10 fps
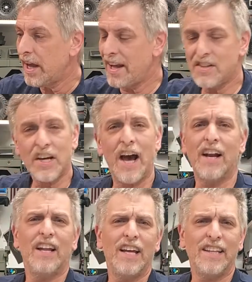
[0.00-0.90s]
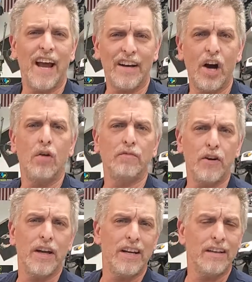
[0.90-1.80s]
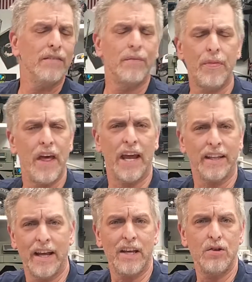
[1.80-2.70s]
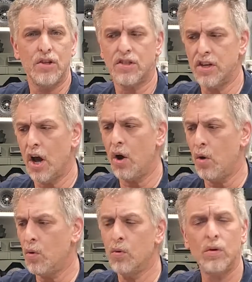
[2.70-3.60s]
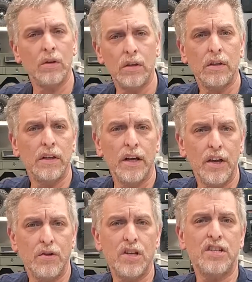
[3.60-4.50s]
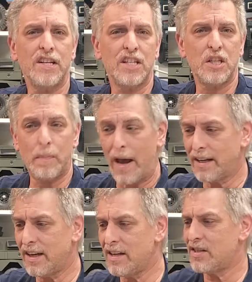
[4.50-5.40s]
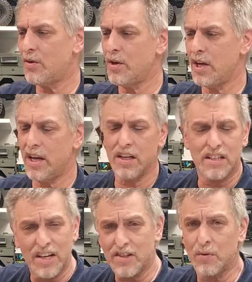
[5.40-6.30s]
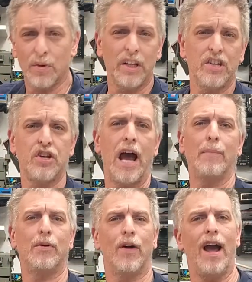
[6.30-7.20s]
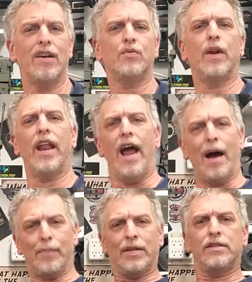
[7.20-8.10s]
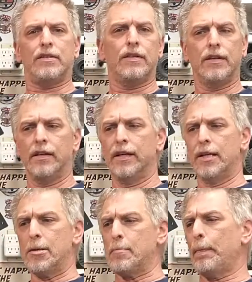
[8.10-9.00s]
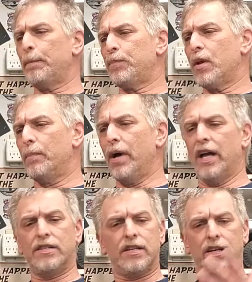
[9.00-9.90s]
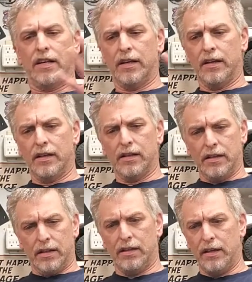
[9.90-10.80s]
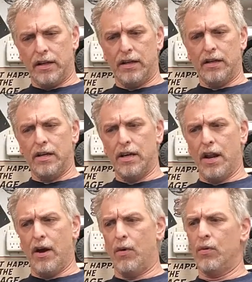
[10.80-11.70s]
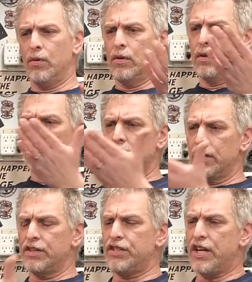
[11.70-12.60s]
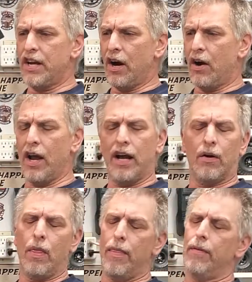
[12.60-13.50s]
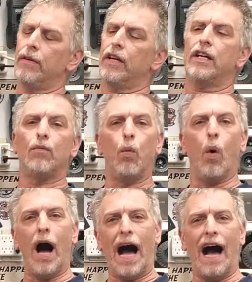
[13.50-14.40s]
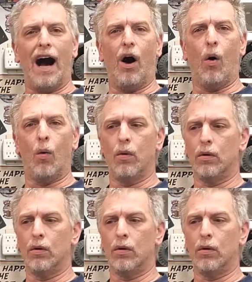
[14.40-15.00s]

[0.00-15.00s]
It's kind of like that comforting thing that you just know, you just expect it, so it doesn't really chap your ass when it happens. But you know, TRX, or wow.